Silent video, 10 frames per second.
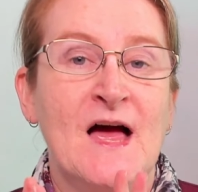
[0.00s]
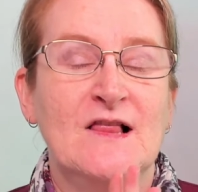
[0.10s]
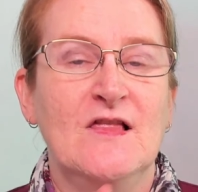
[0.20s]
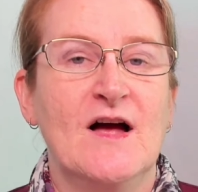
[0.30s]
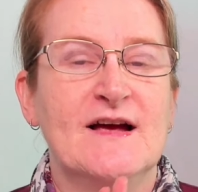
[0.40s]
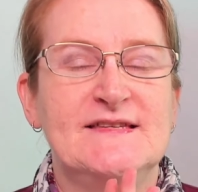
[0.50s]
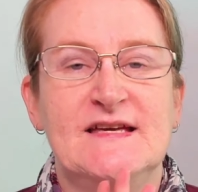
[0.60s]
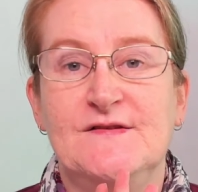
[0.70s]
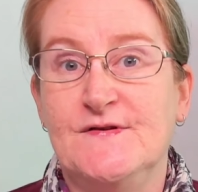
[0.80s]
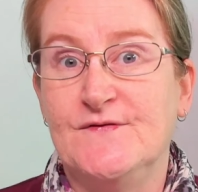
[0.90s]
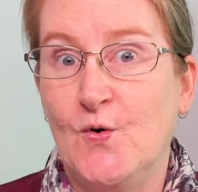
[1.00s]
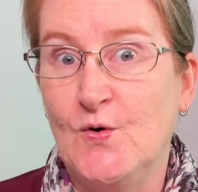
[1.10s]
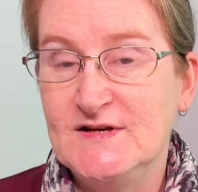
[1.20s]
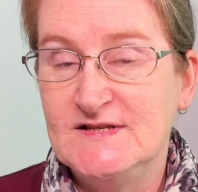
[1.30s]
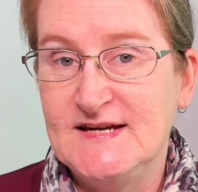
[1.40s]
Like I said, if you've
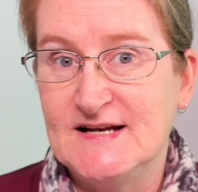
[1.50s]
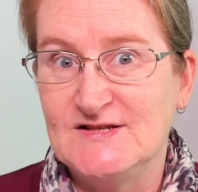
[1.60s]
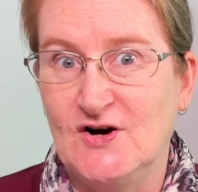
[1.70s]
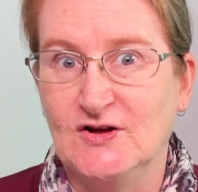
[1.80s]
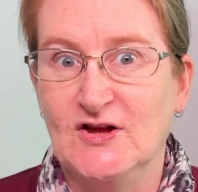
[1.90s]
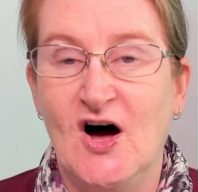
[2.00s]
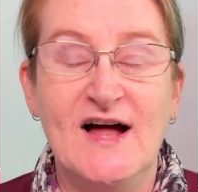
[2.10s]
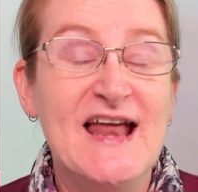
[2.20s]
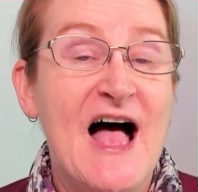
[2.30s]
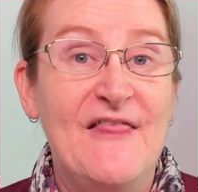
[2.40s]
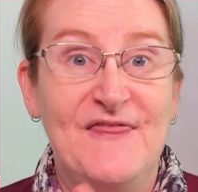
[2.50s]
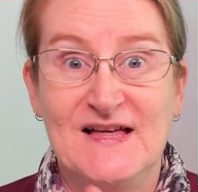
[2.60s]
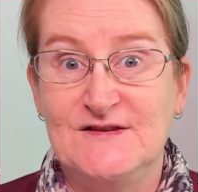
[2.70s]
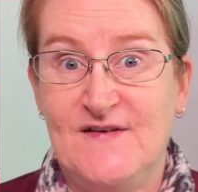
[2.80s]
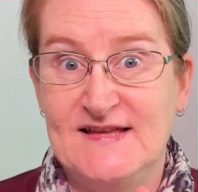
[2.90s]
ordered your tickets online,
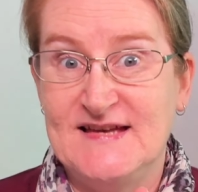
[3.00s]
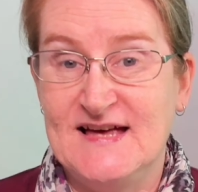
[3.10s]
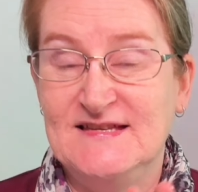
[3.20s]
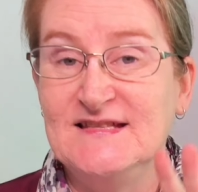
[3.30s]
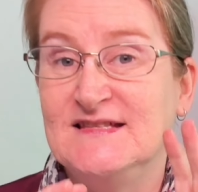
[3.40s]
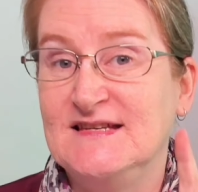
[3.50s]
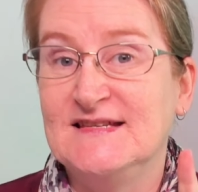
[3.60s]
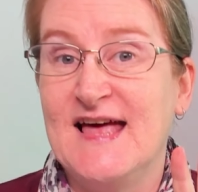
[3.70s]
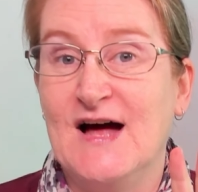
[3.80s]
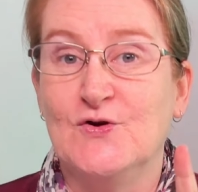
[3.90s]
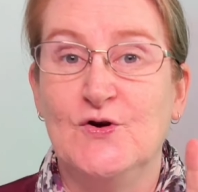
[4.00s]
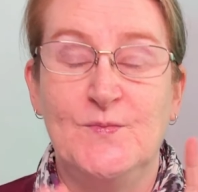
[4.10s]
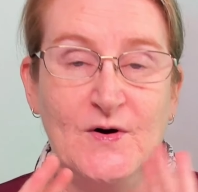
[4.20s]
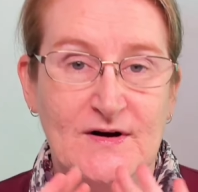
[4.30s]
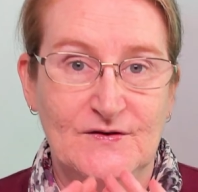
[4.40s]
that's fantastic. The discount
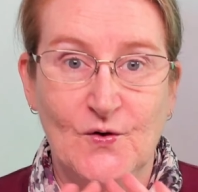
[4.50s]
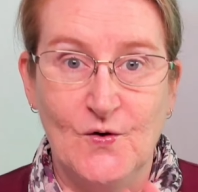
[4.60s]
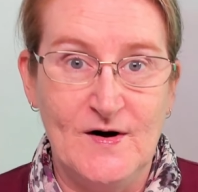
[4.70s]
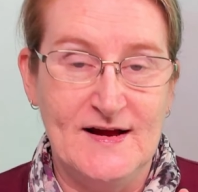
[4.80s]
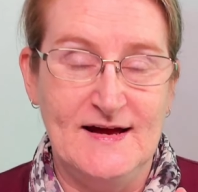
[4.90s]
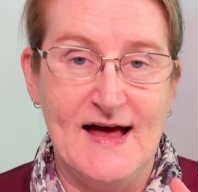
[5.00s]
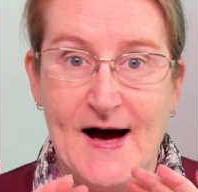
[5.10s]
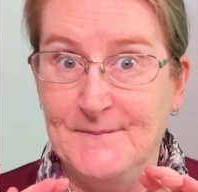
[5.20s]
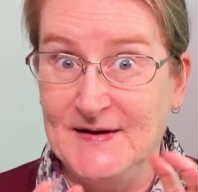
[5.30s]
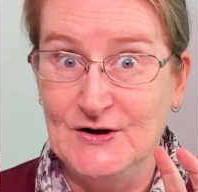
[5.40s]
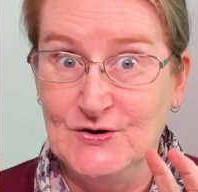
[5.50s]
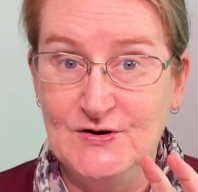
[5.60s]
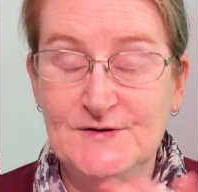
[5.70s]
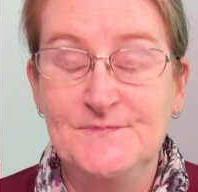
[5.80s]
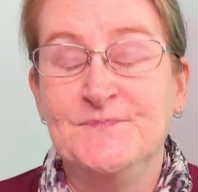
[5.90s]
coupon is already
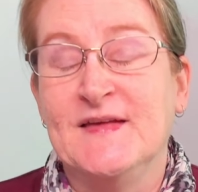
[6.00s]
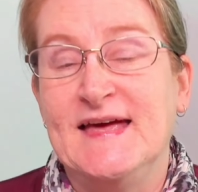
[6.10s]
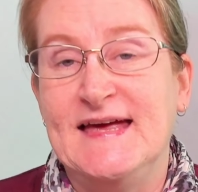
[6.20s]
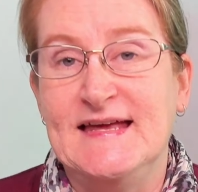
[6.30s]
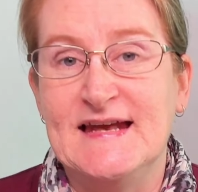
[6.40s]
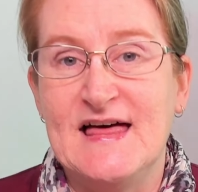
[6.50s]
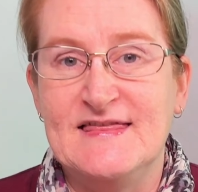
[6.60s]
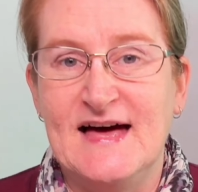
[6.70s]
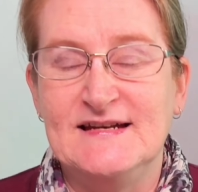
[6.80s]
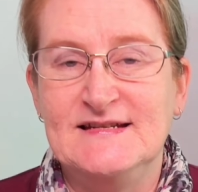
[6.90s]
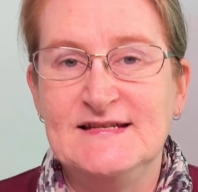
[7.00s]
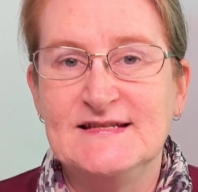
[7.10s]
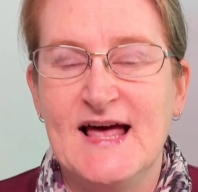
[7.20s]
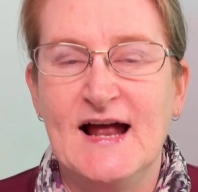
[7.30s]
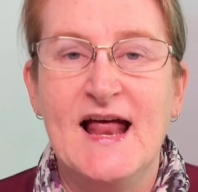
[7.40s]
included in that
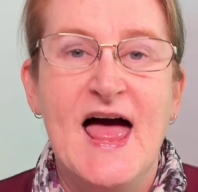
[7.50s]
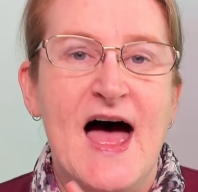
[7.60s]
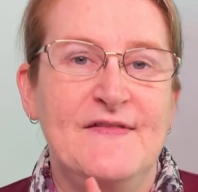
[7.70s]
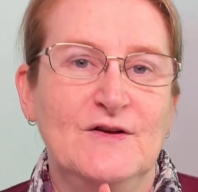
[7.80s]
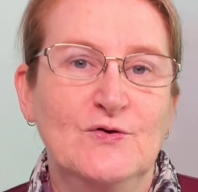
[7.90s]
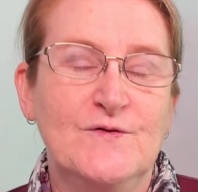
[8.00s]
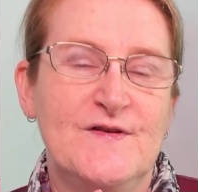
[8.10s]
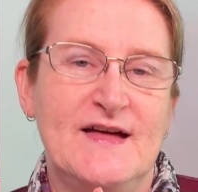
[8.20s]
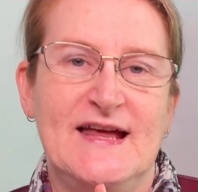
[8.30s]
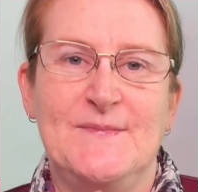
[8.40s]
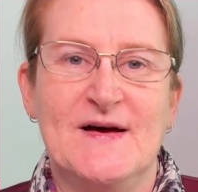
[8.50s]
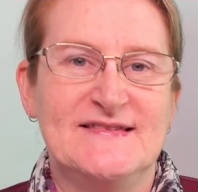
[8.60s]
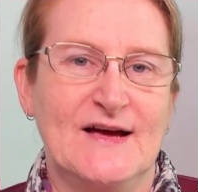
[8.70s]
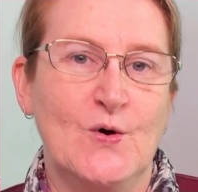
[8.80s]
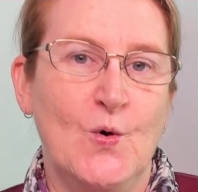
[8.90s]
discount, and then look for that email
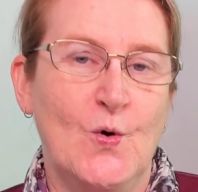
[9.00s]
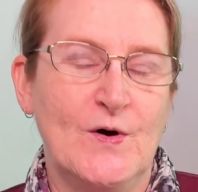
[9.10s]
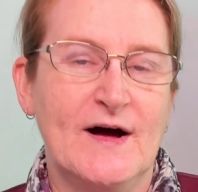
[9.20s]
saying order